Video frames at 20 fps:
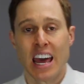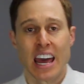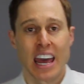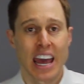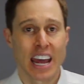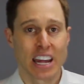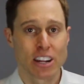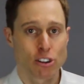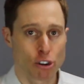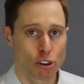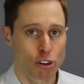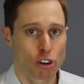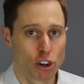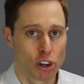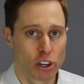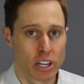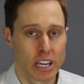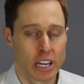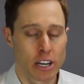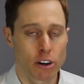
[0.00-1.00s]
in your
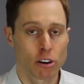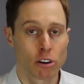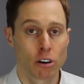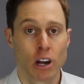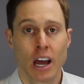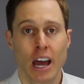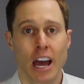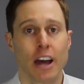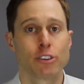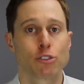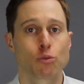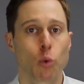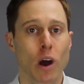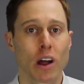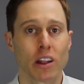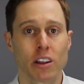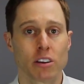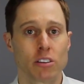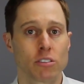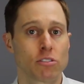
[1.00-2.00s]
good ear, as
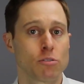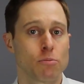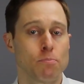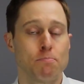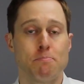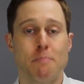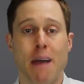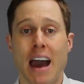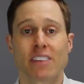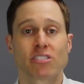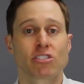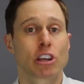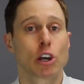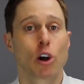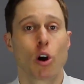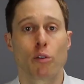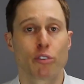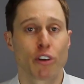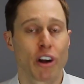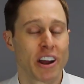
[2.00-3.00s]
well as masking
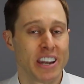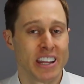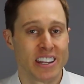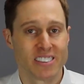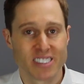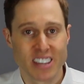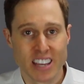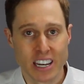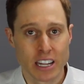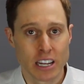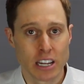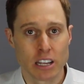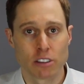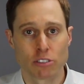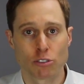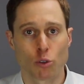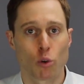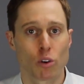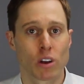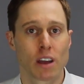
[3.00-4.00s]
over any
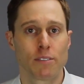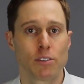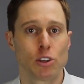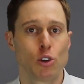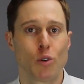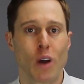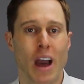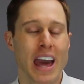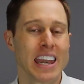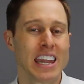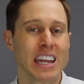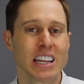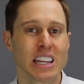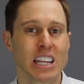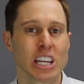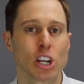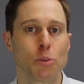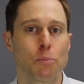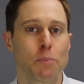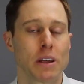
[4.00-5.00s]
tinnitus or giving you any
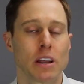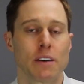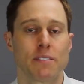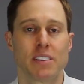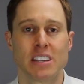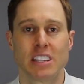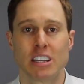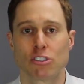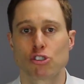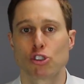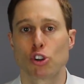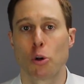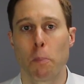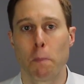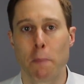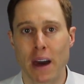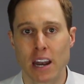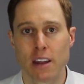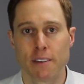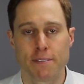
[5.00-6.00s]
little bit of additional
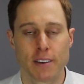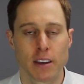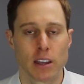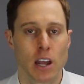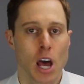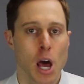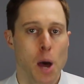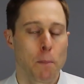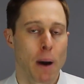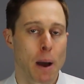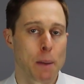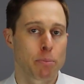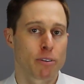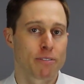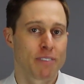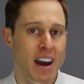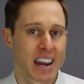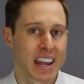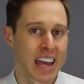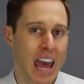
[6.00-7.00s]
benefit by
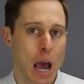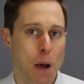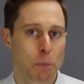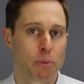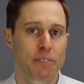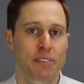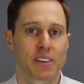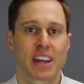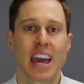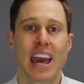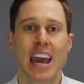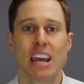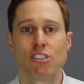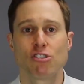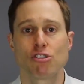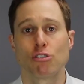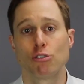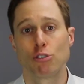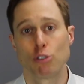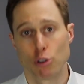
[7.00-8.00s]
providing
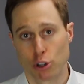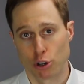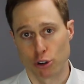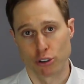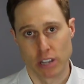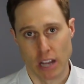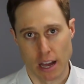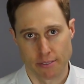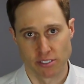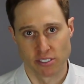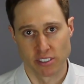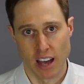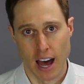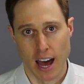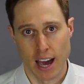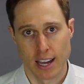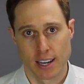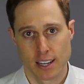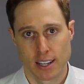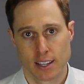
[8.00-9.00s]
amplification to your deaf
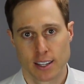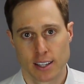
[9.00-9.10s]
side.